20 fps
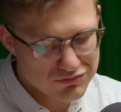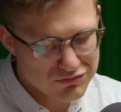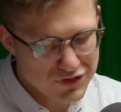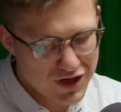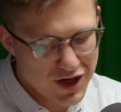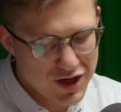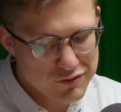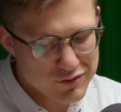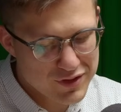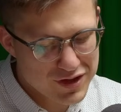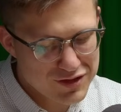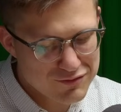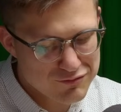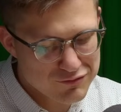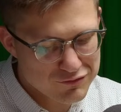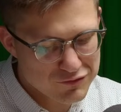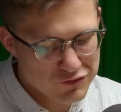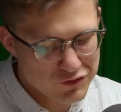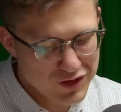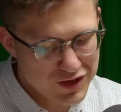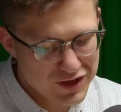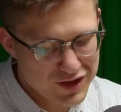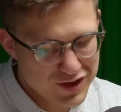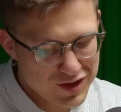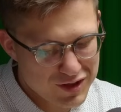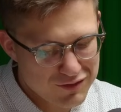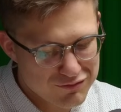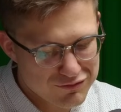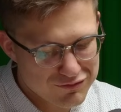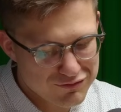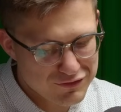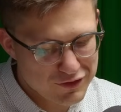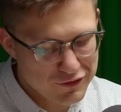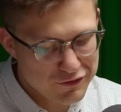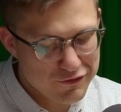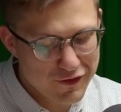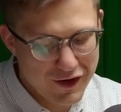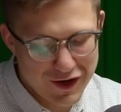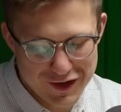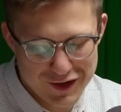are we really
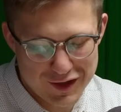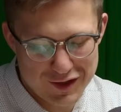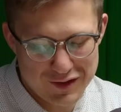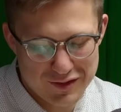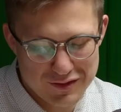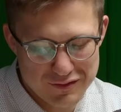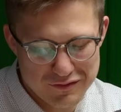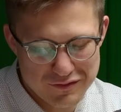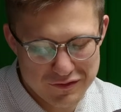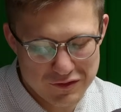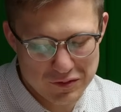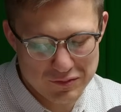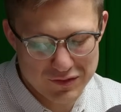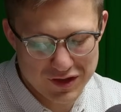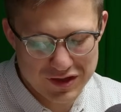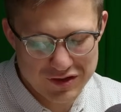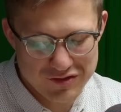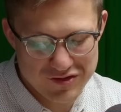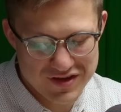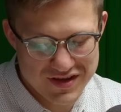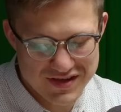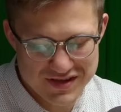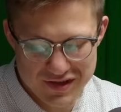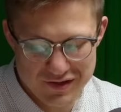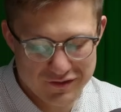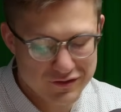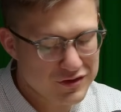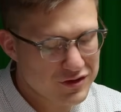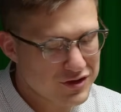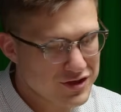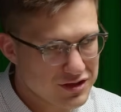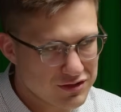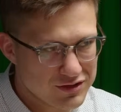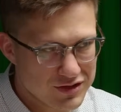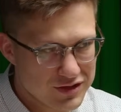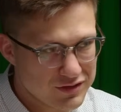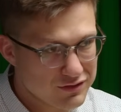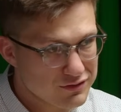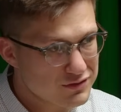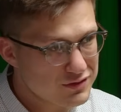far from a
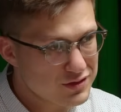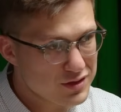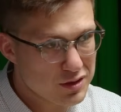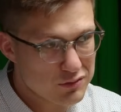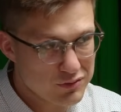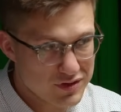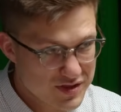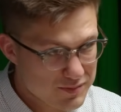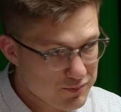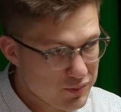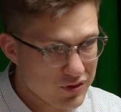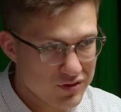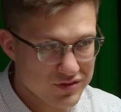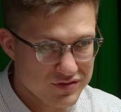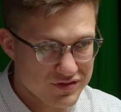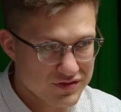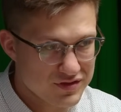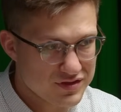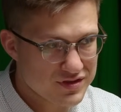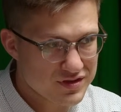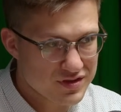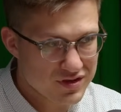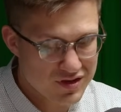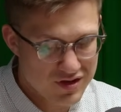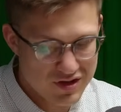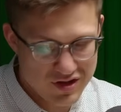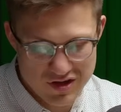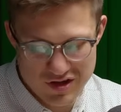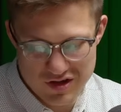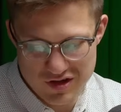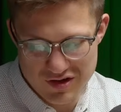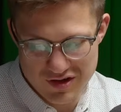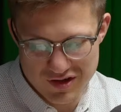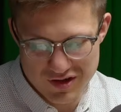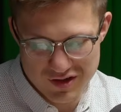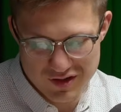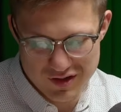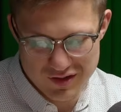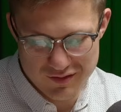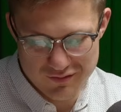coherent response
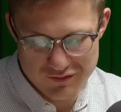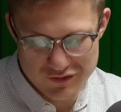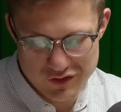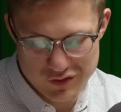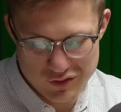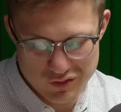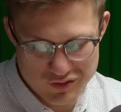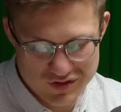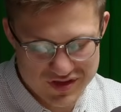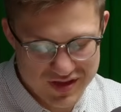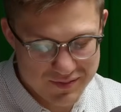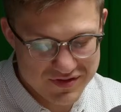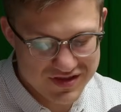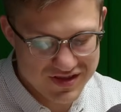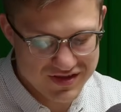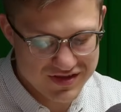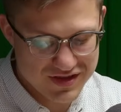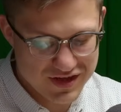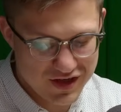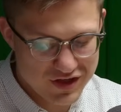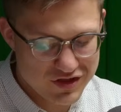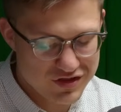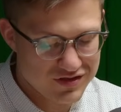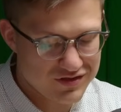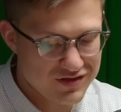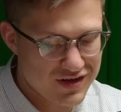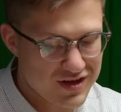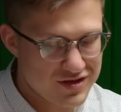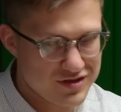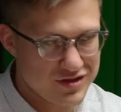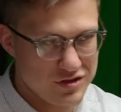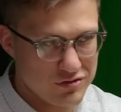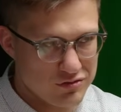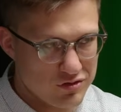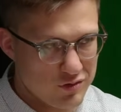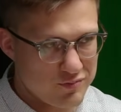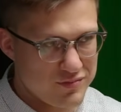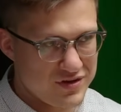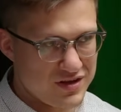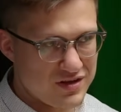to substance addiction at the
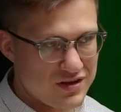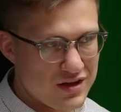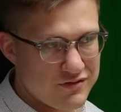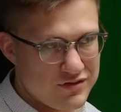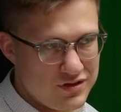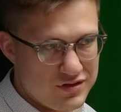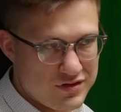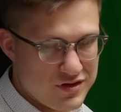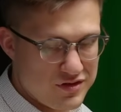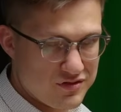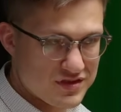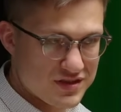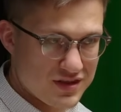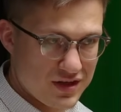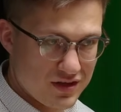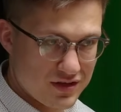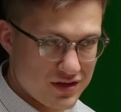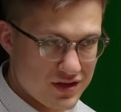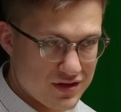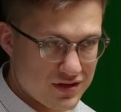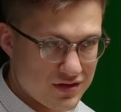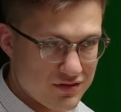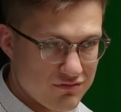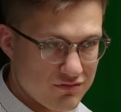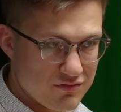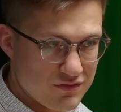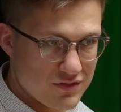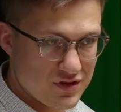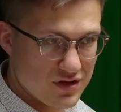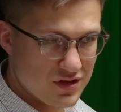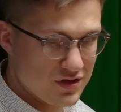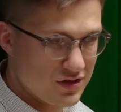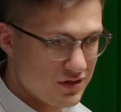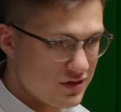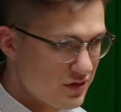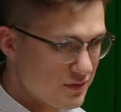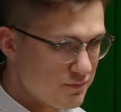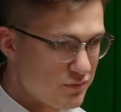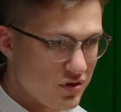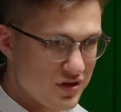European level? You're saying that
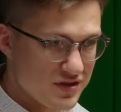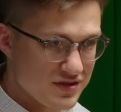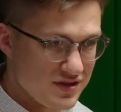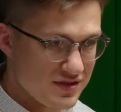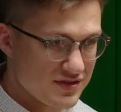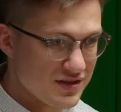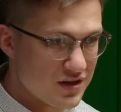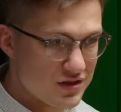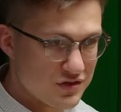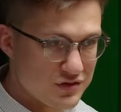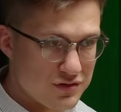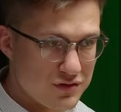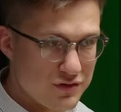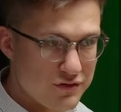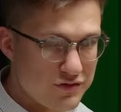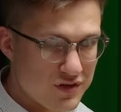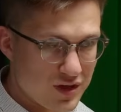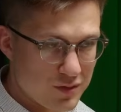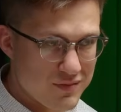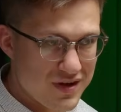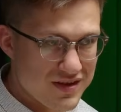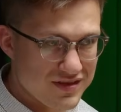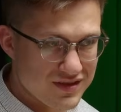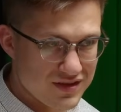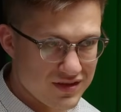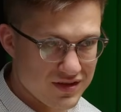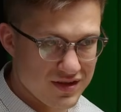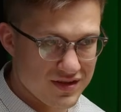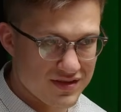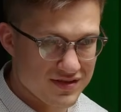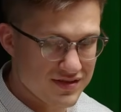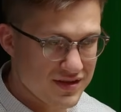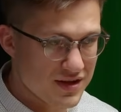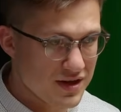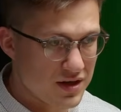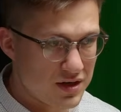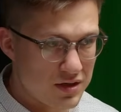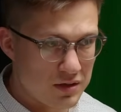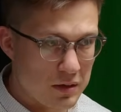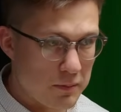the policies are sort of fragmented. Is
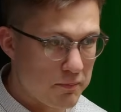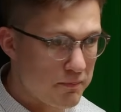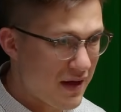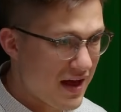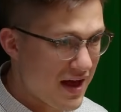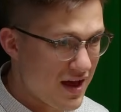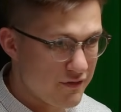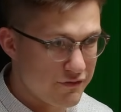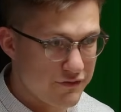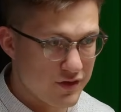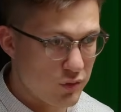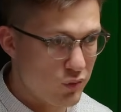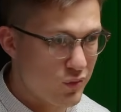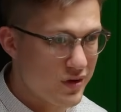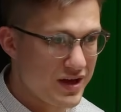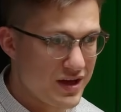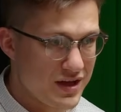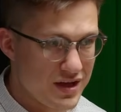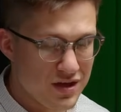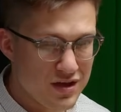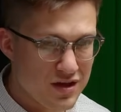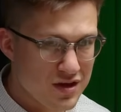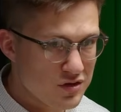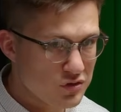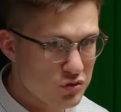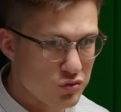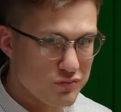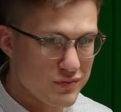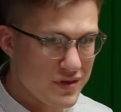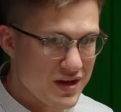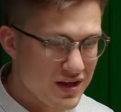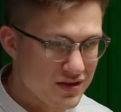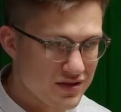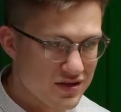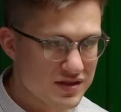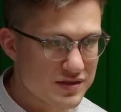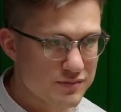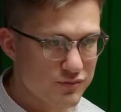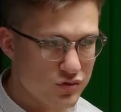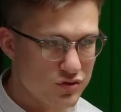there a path, a way to make
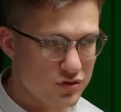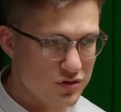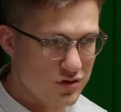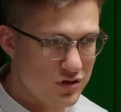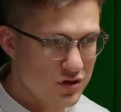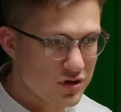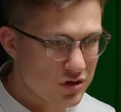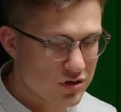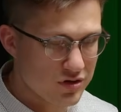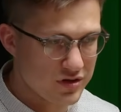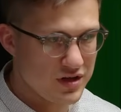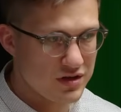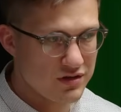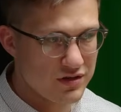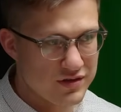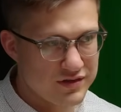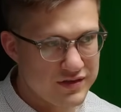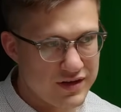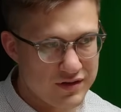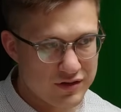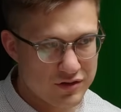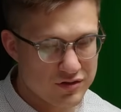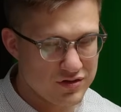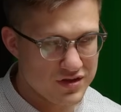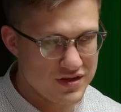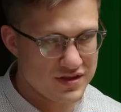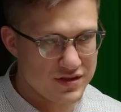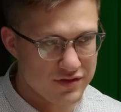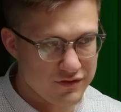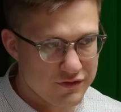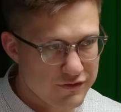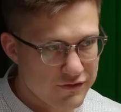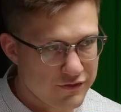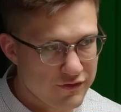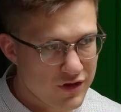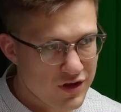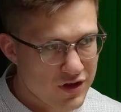this more coherent and cohesive